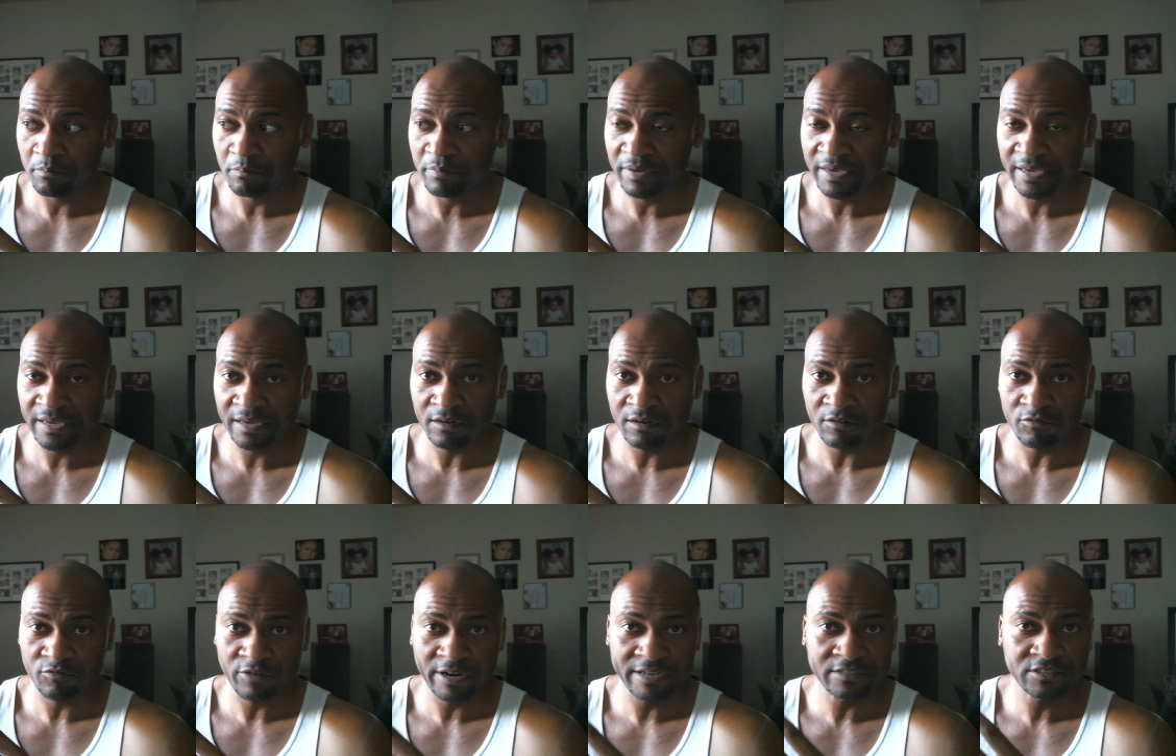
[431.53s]
being
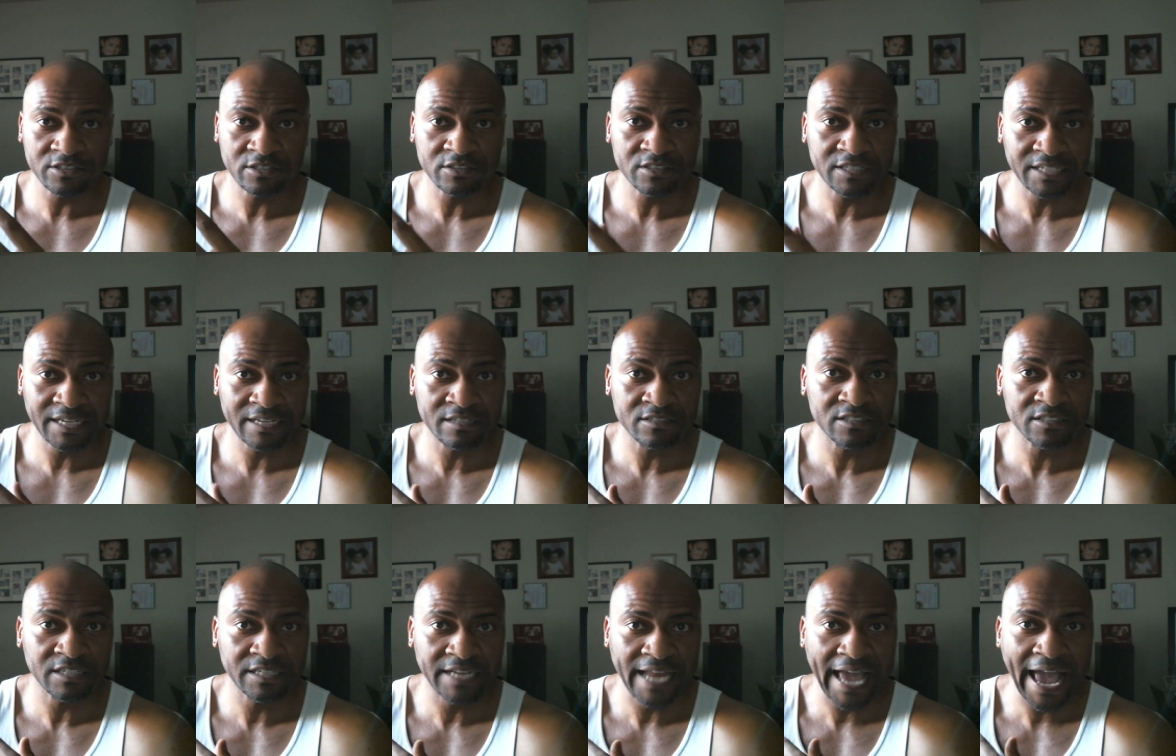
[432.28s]
a racist
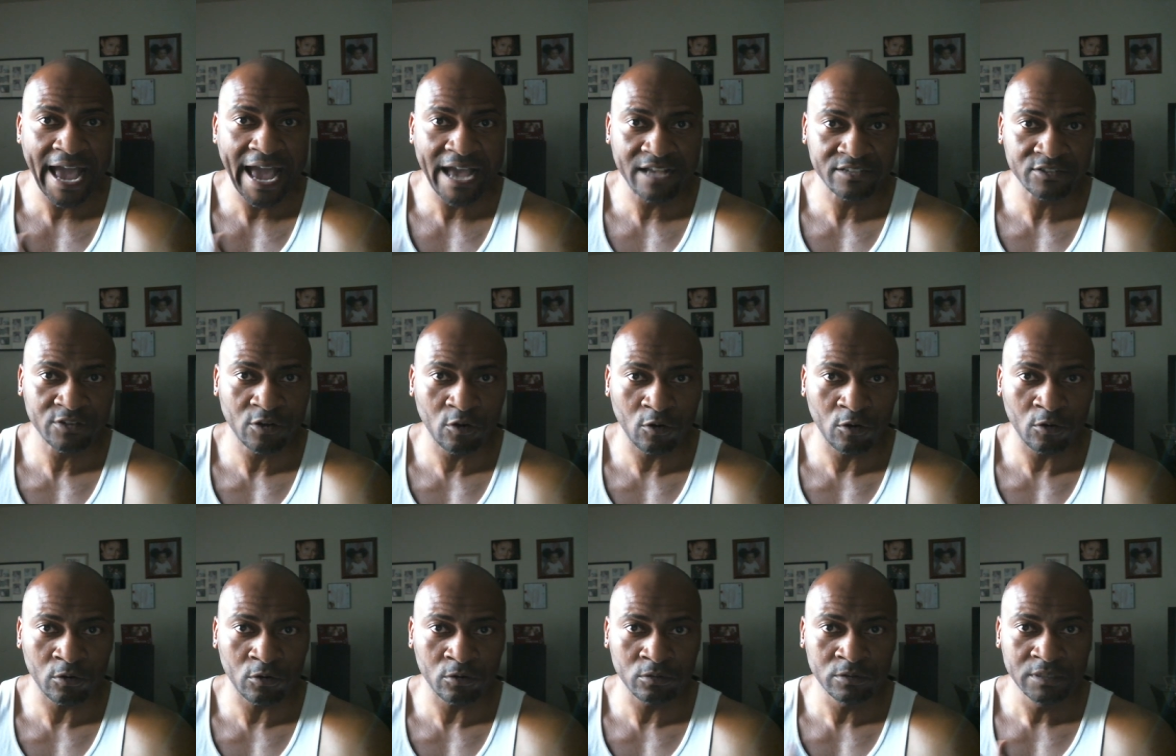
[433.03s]
against an
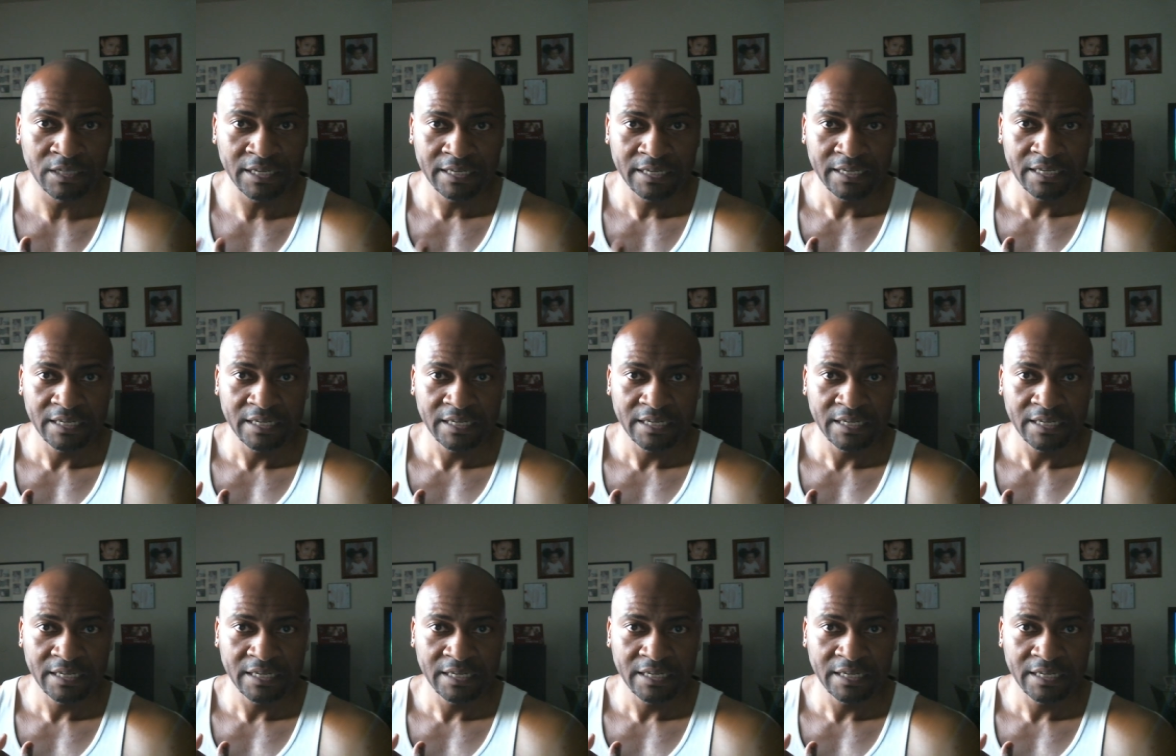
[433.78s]
asshole